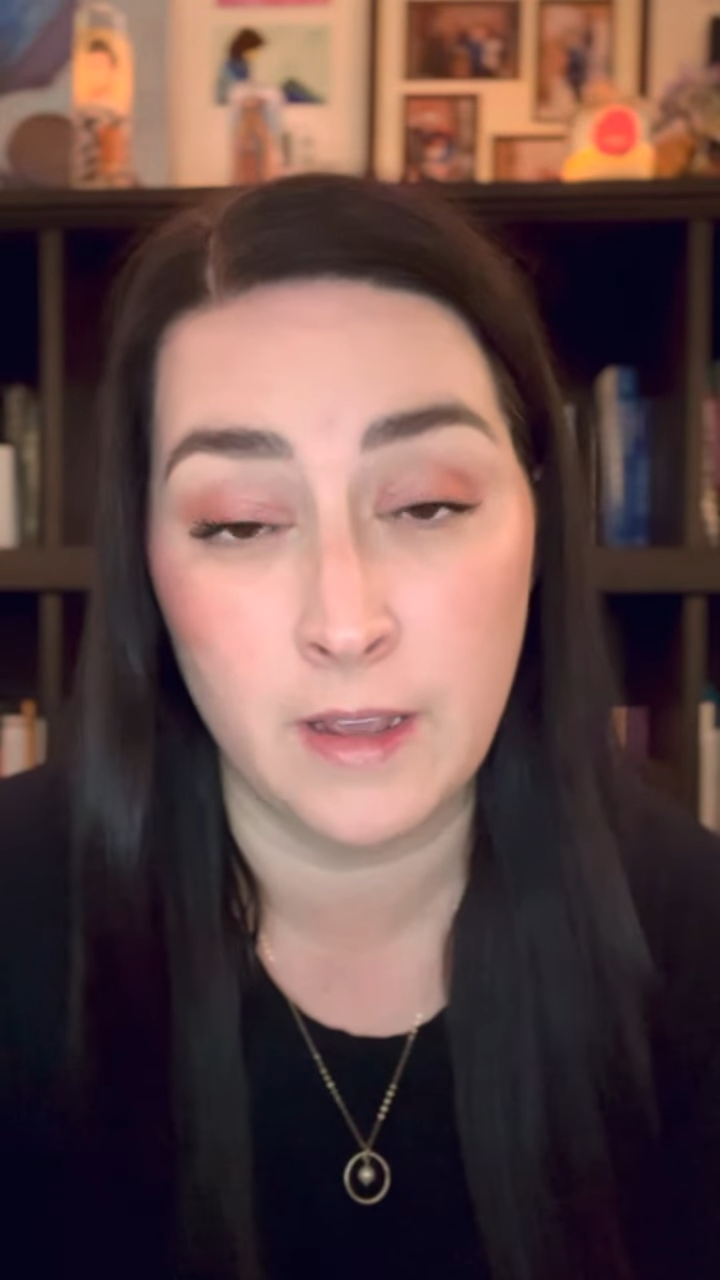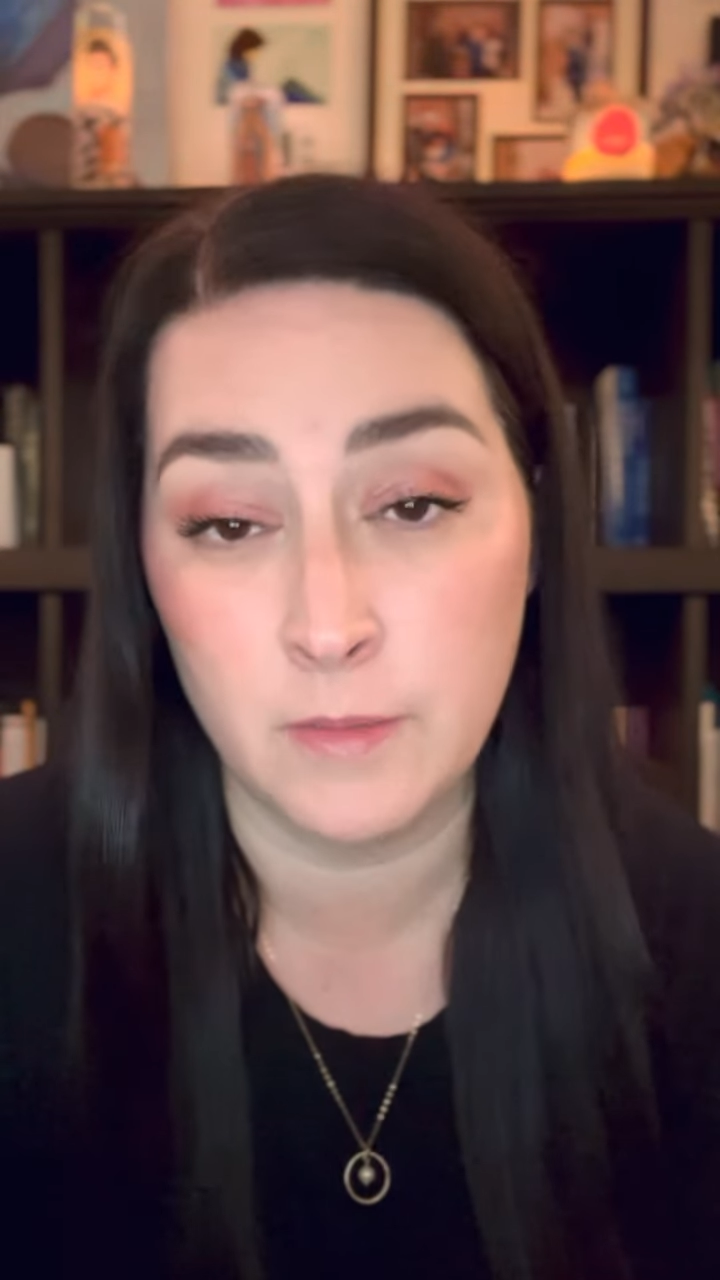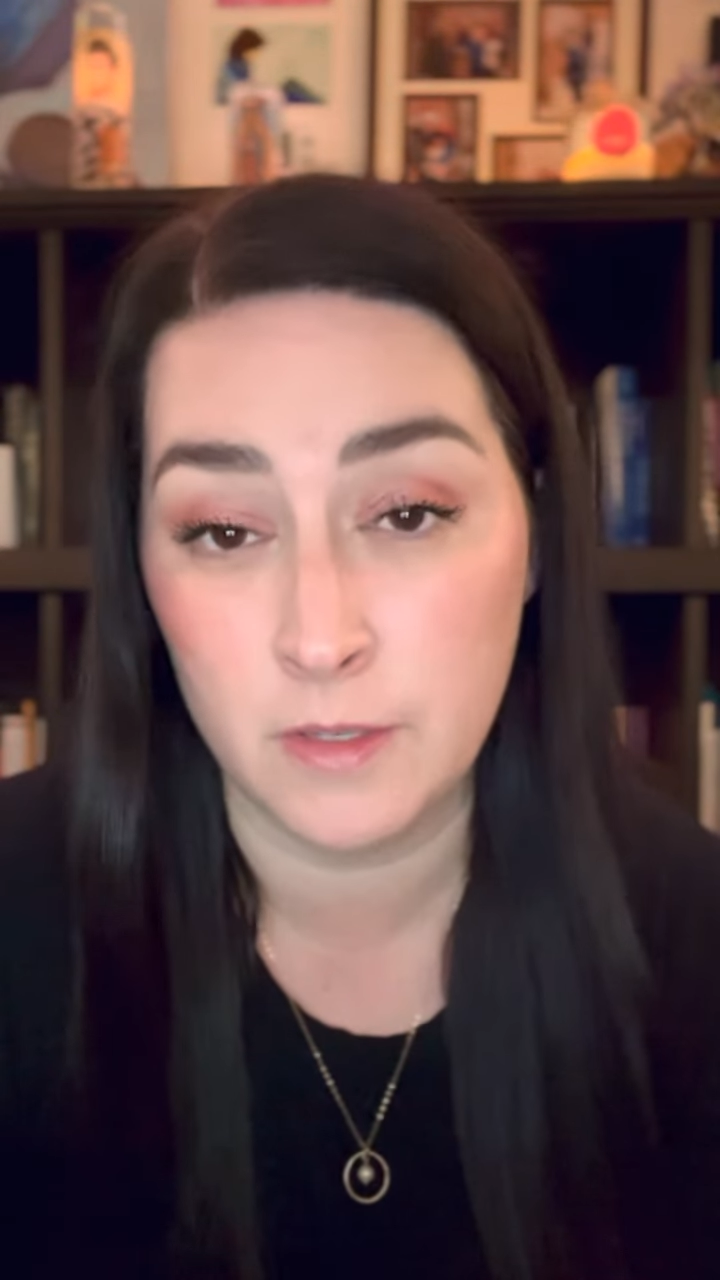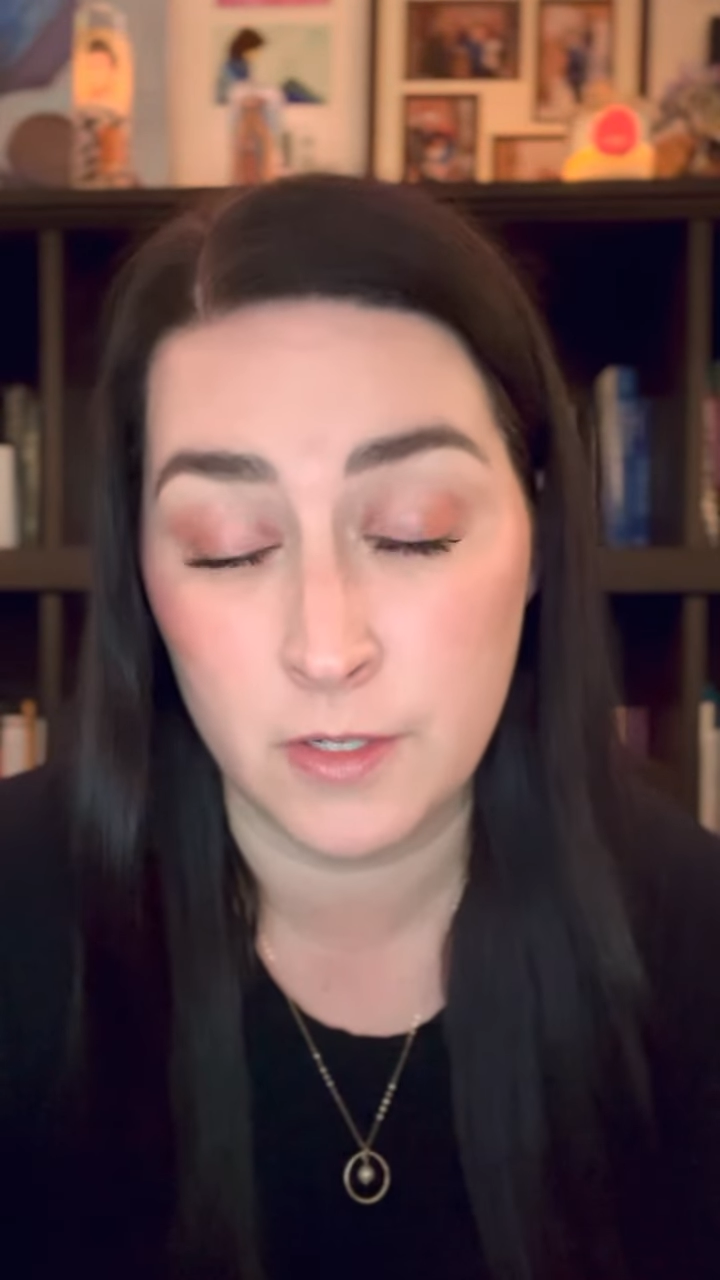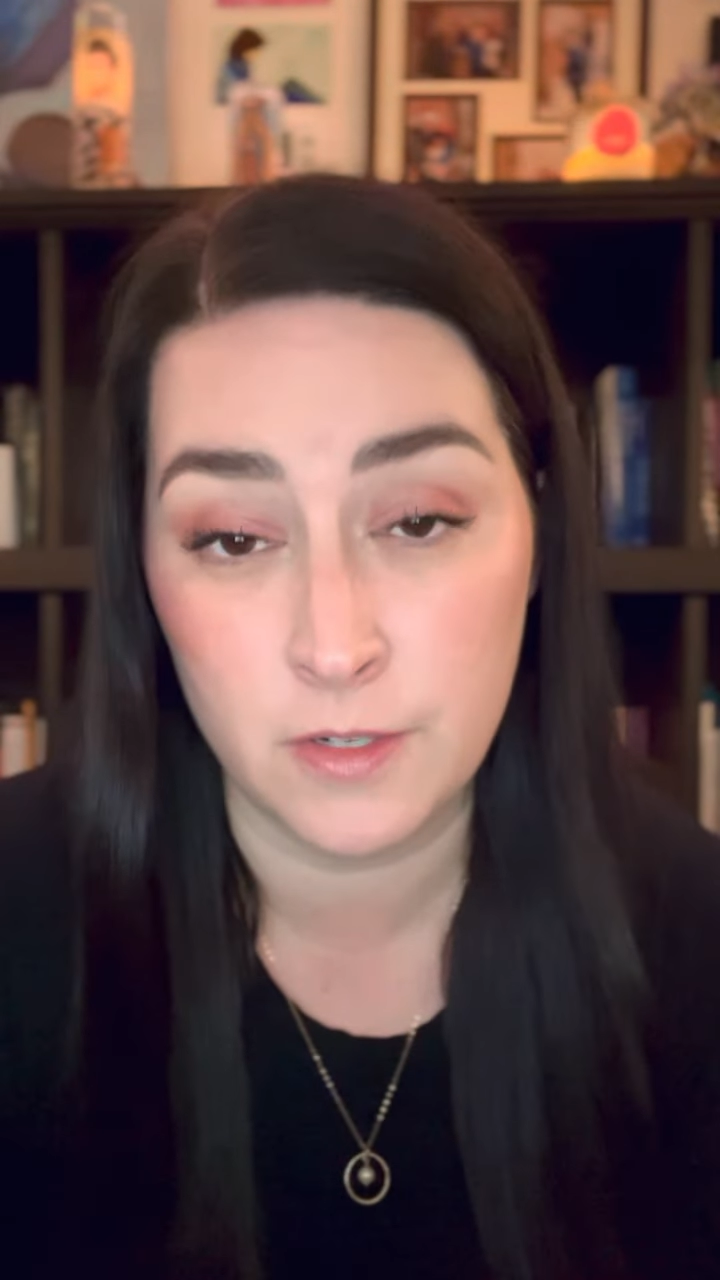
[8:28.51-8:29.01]
come
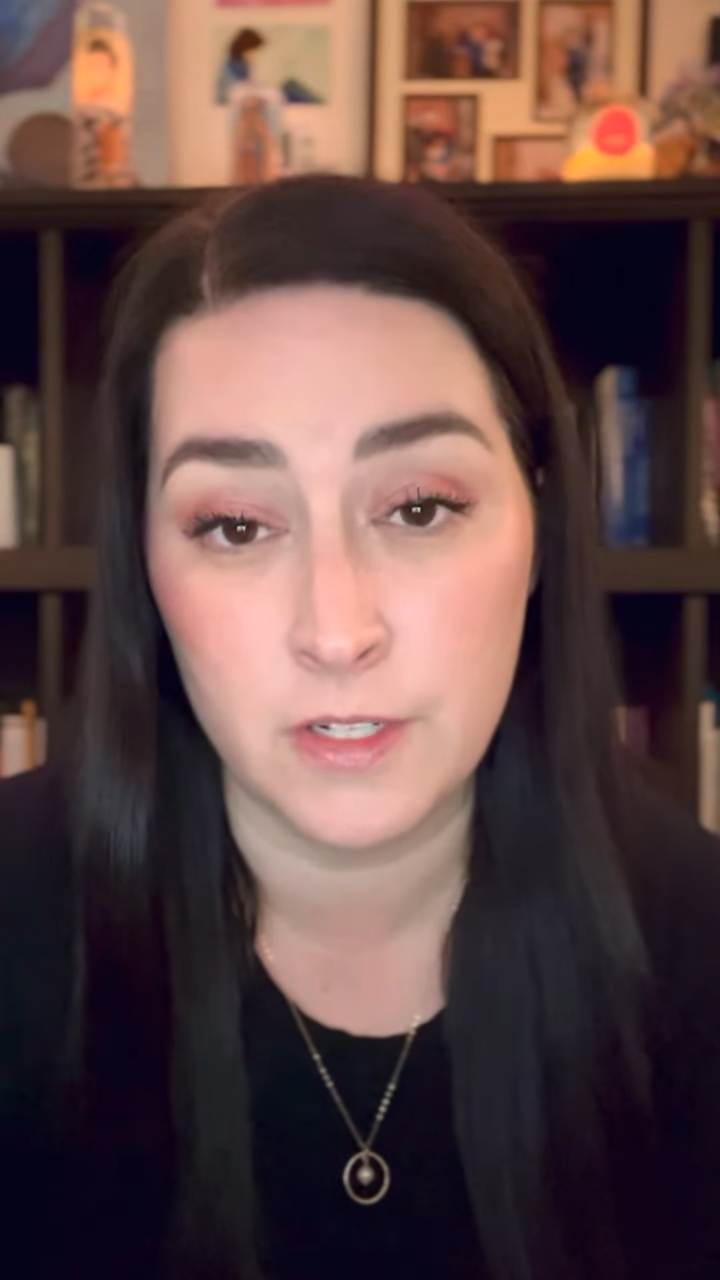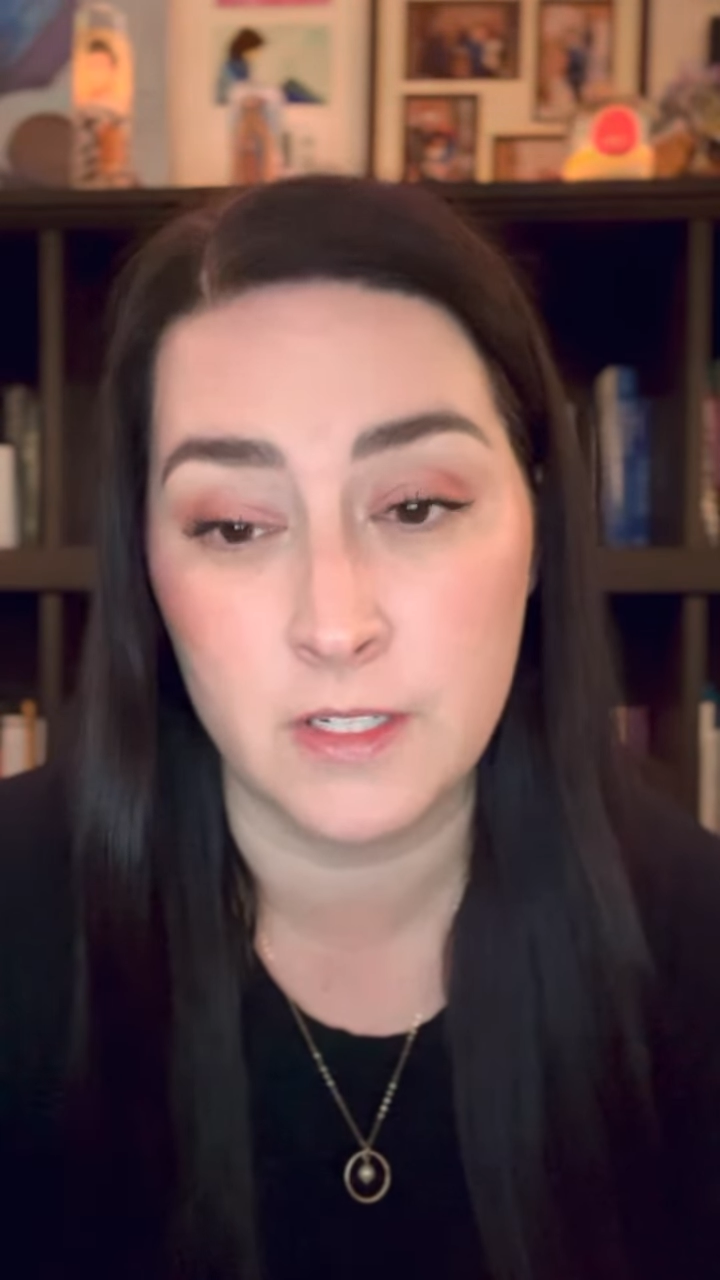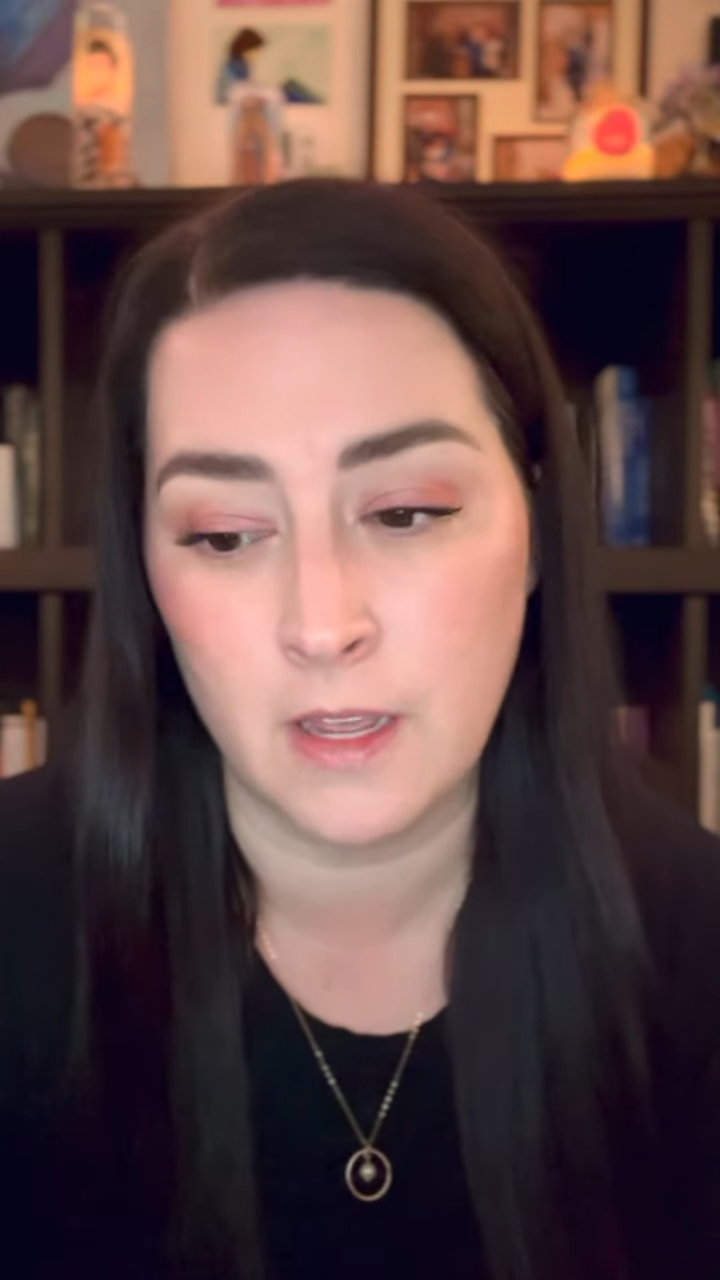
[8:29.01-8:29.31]
to the churches,